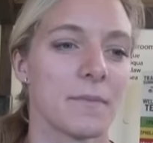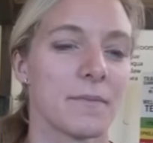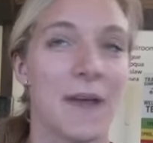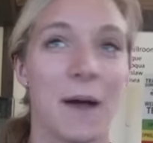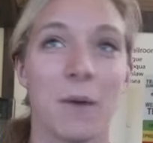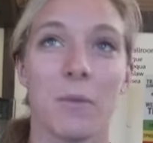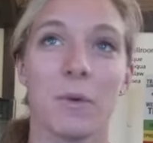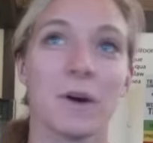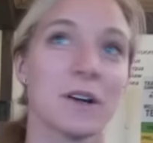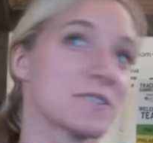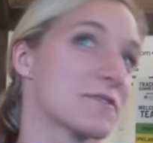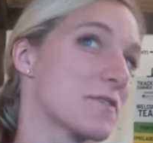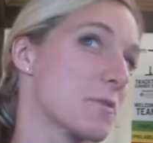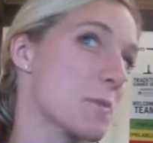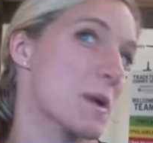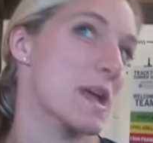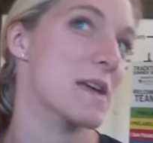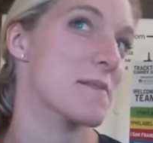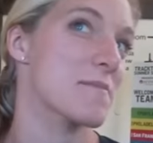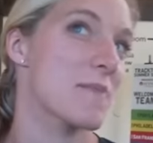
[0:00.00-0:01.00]
That works for
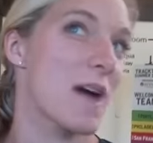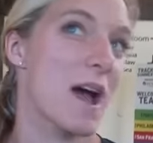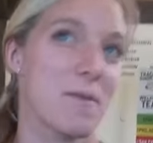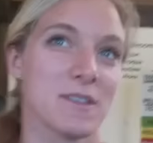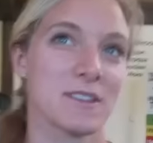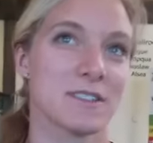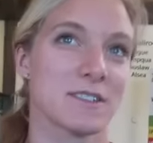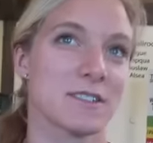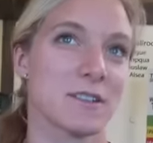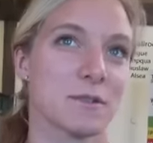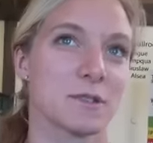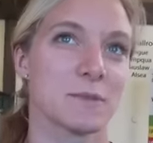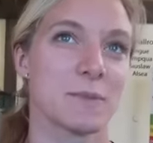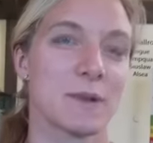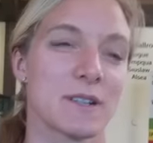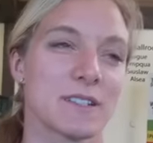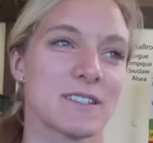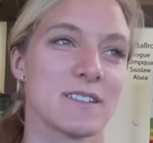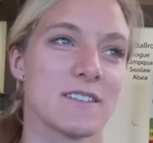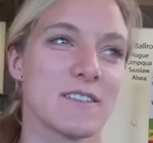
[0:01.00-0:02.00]
me. I'm the slowest
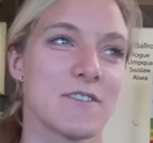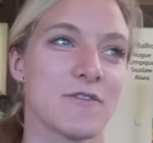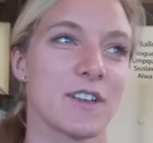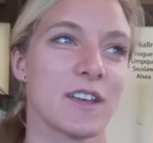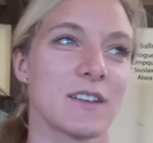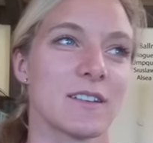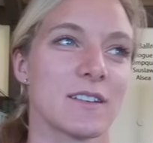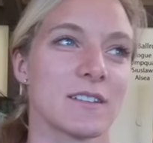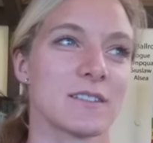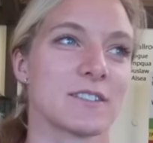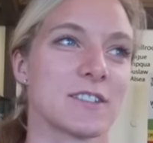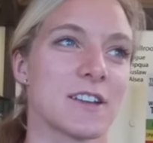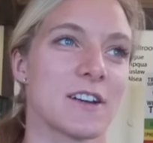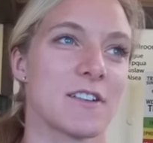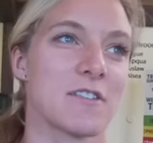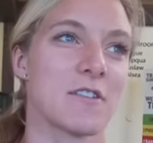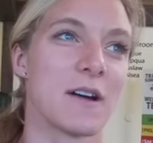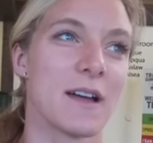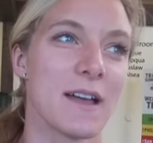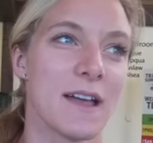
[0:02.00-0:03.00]
person in the field, and so
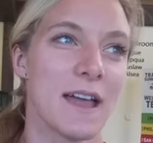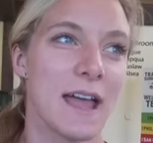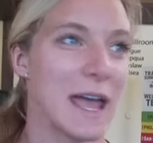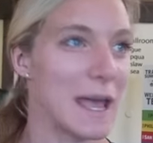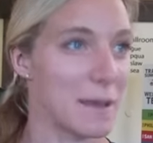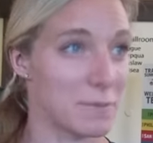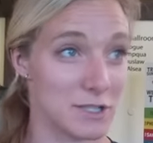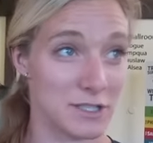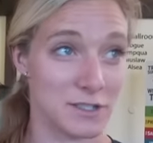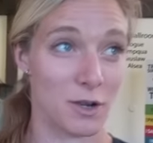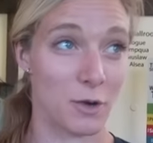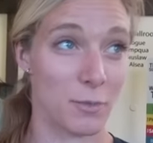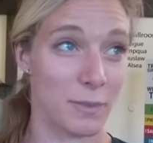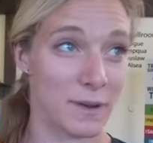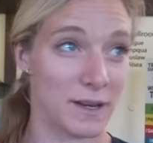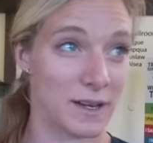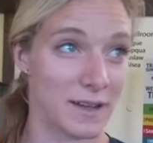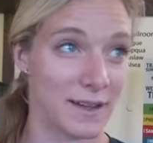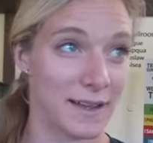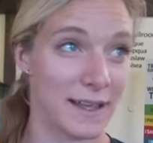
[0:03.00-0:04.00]
I'm just
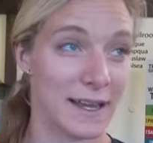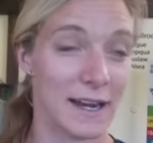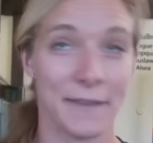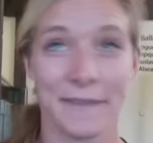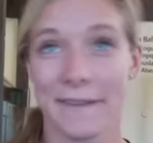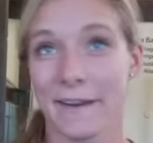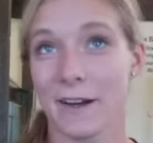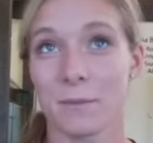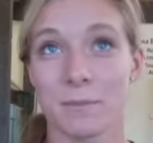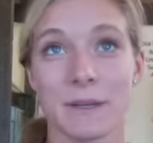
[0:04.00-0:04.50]
hoping to get out there.